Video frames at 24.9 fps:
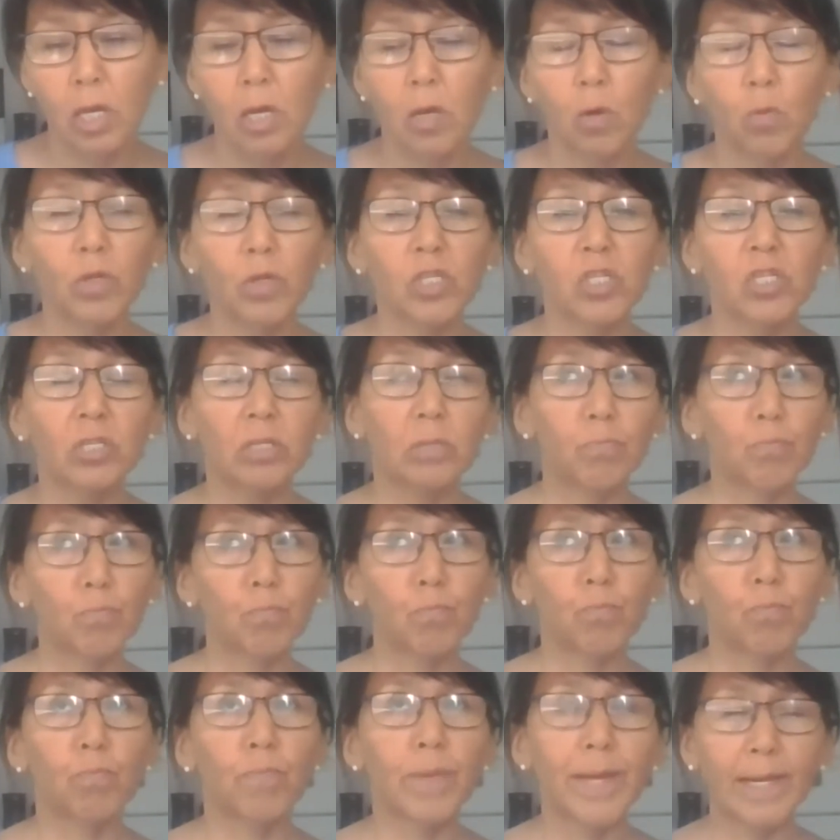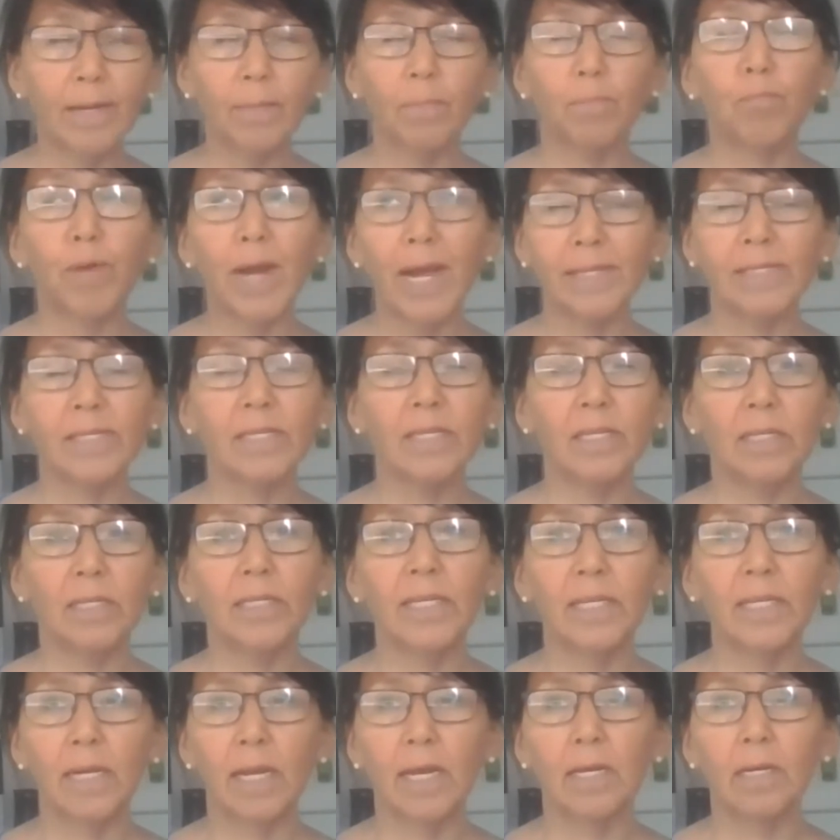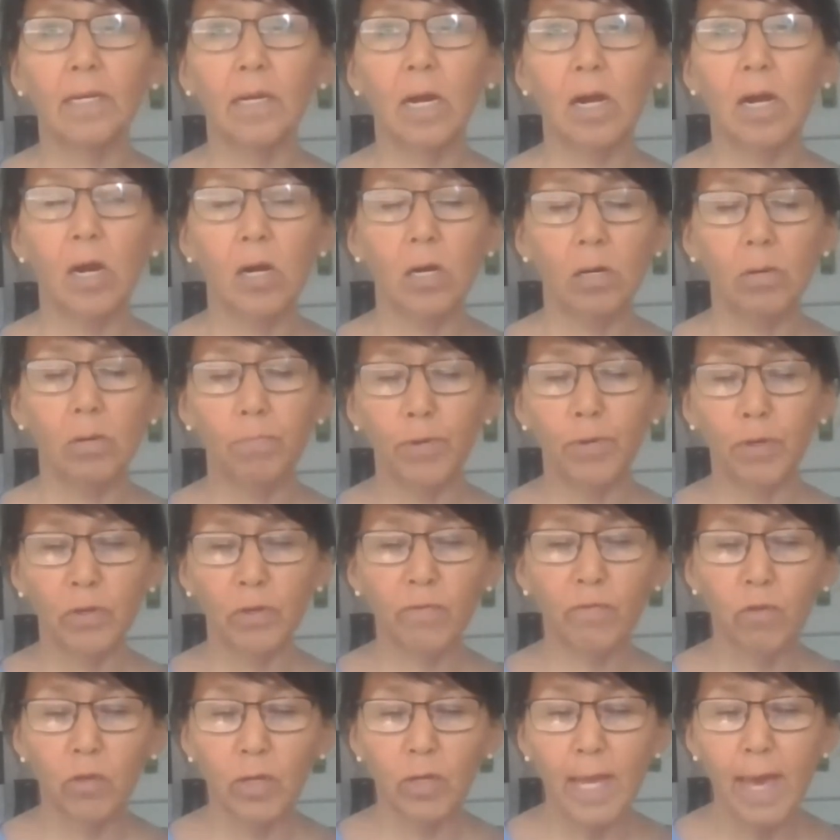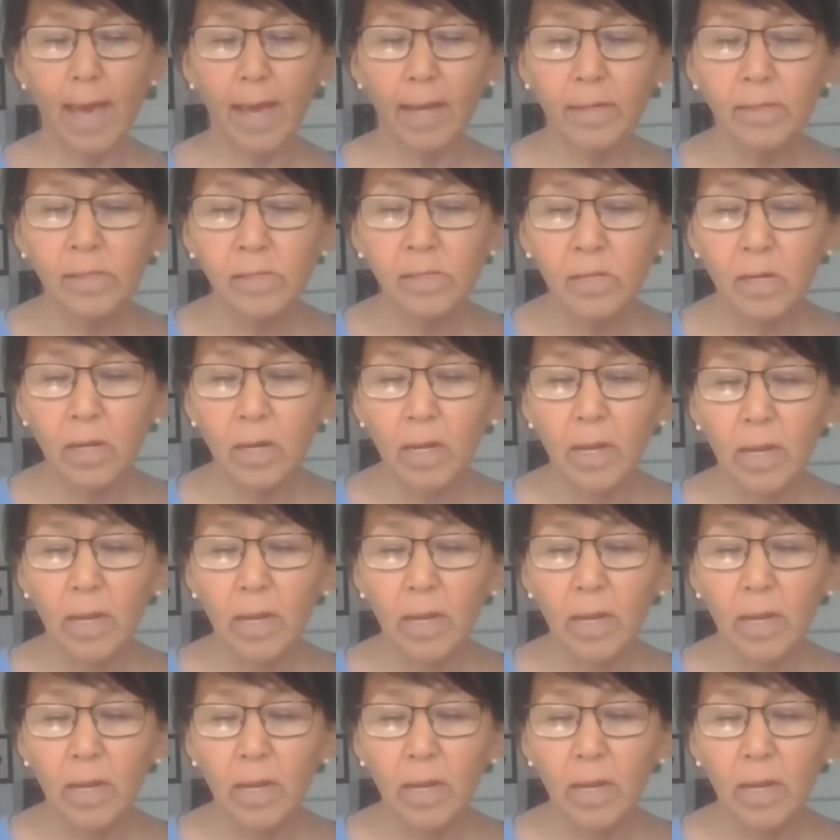which is practically like our beautiful land,